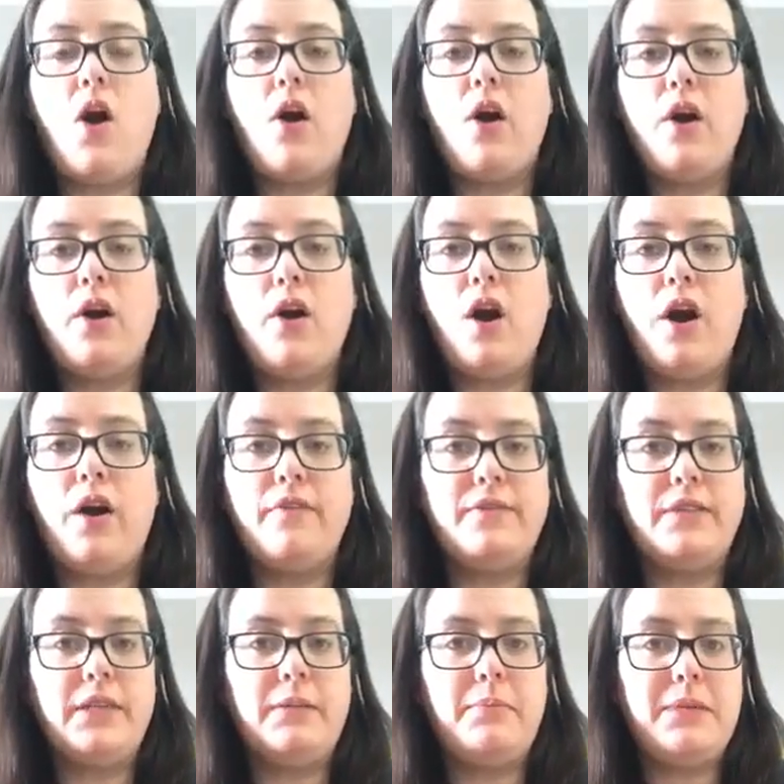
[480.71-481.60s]
are
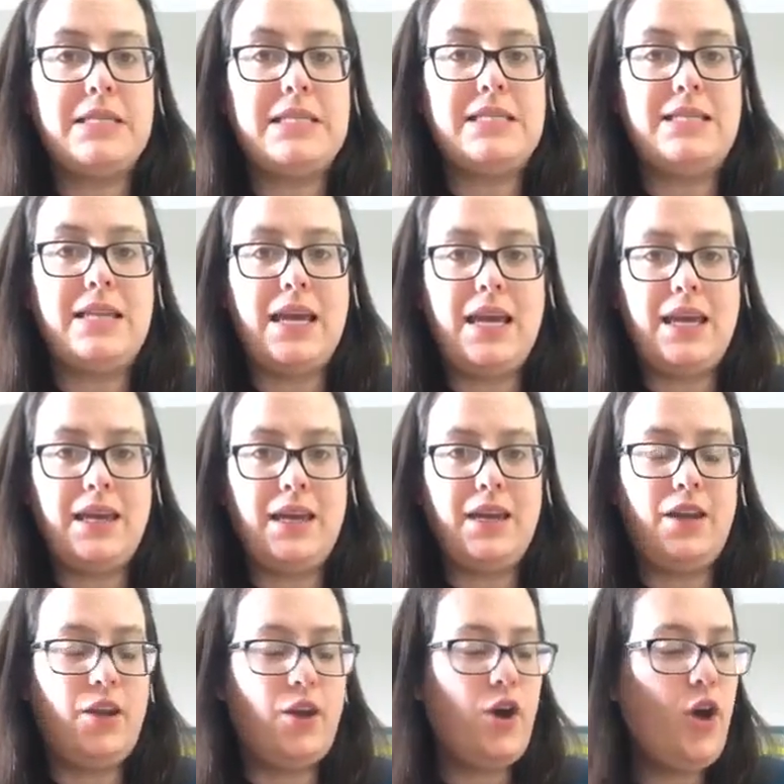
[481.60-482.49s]
often
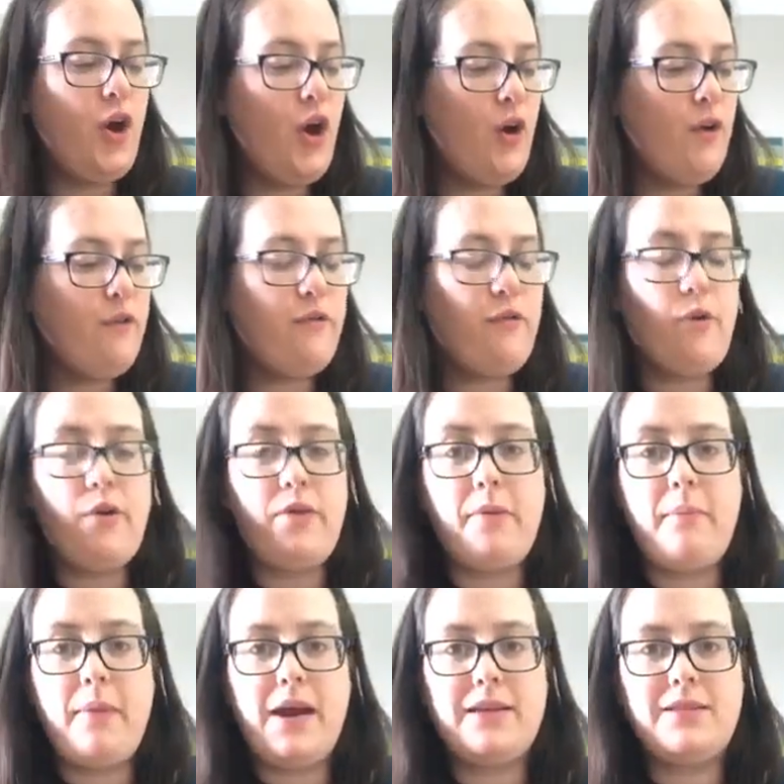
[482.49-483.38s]
mistaken for
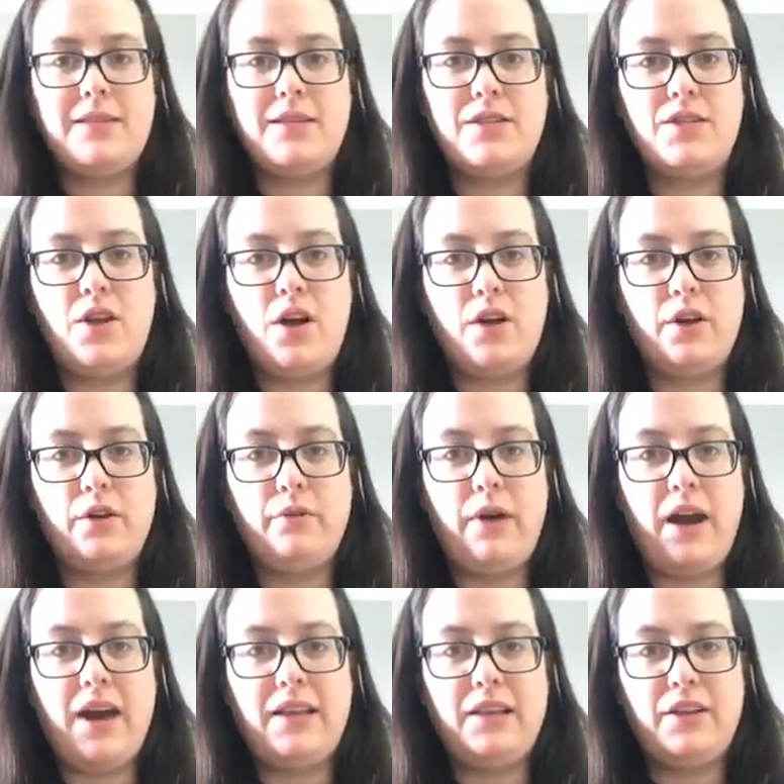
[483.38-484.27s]
the Massasauga
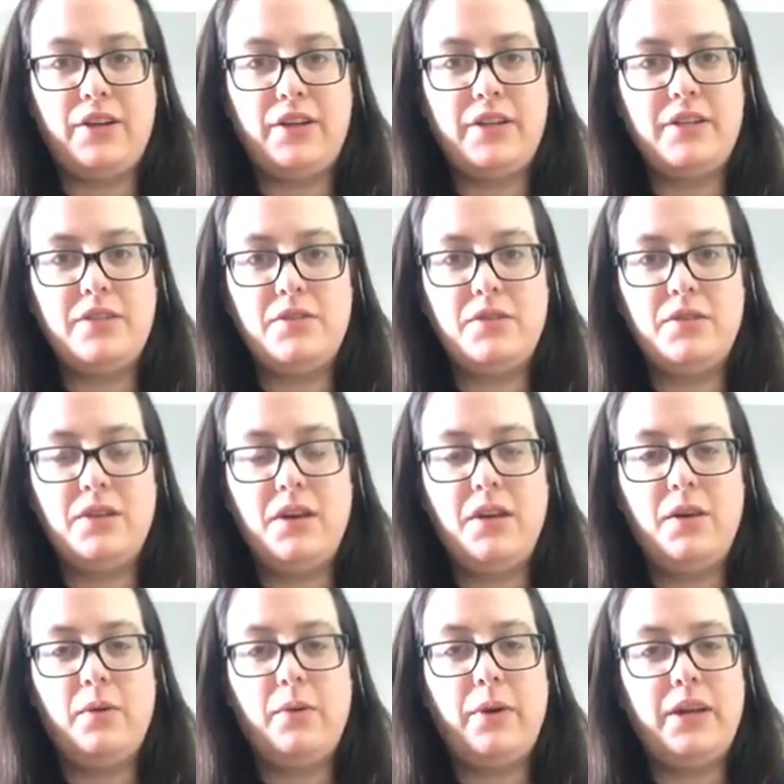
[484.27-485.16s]
rattlers,
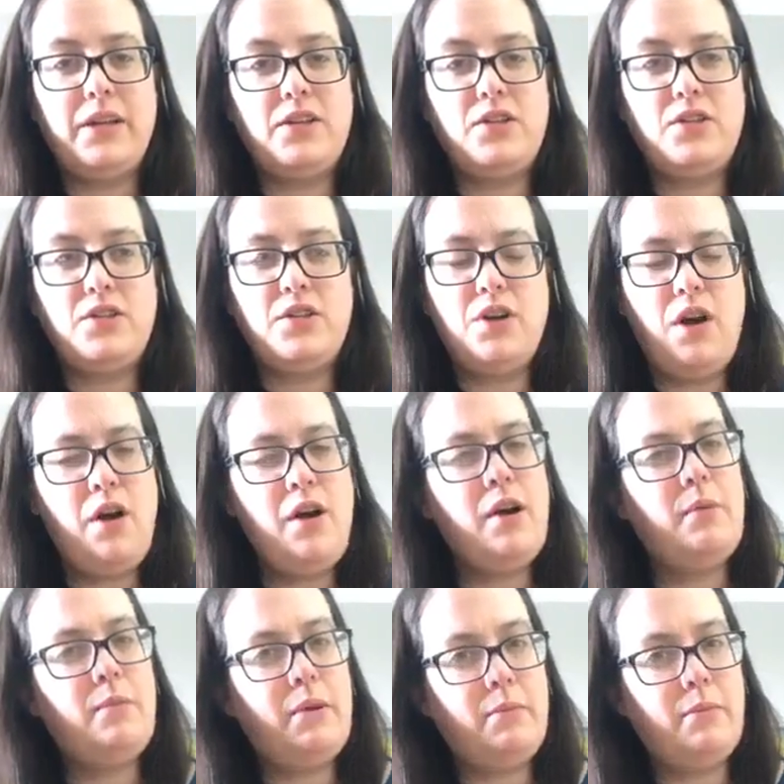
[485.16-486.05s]
which
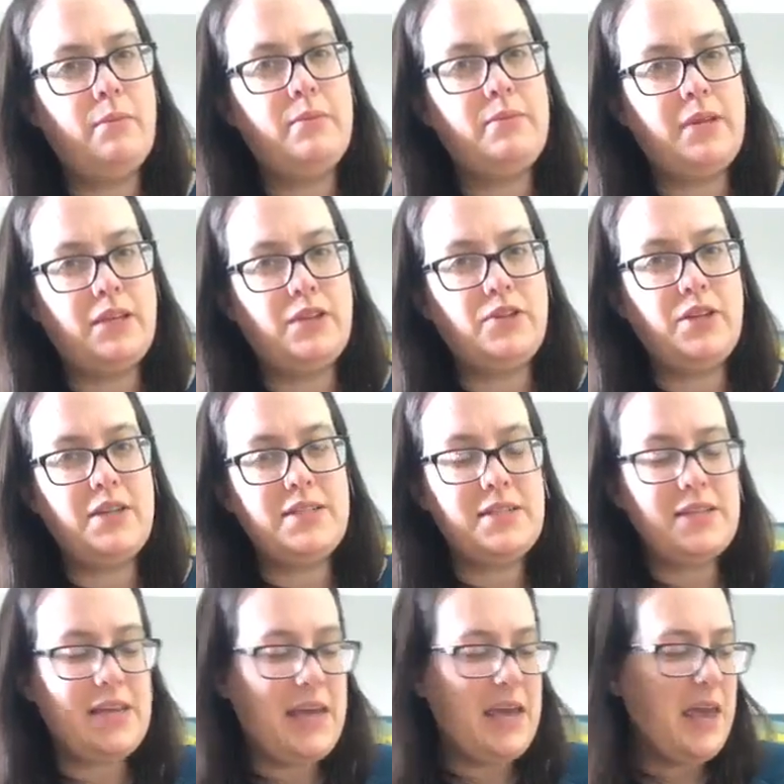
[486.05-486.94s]
are a bit dangerous.